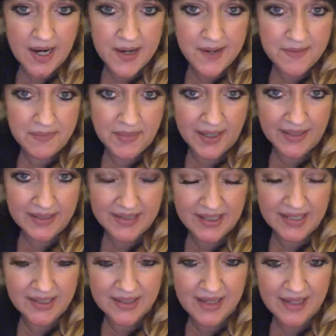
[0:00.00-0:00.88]
but
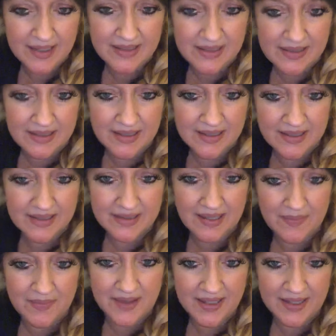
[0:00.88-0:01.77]
that's
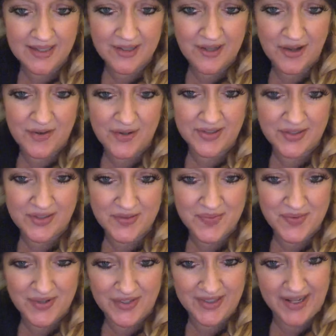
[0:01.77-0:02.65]
something to go into
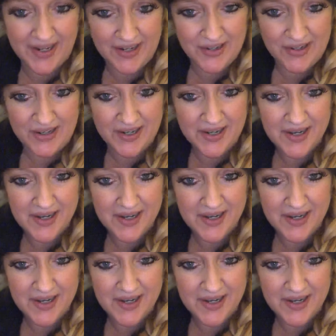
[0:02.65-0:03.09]
more later.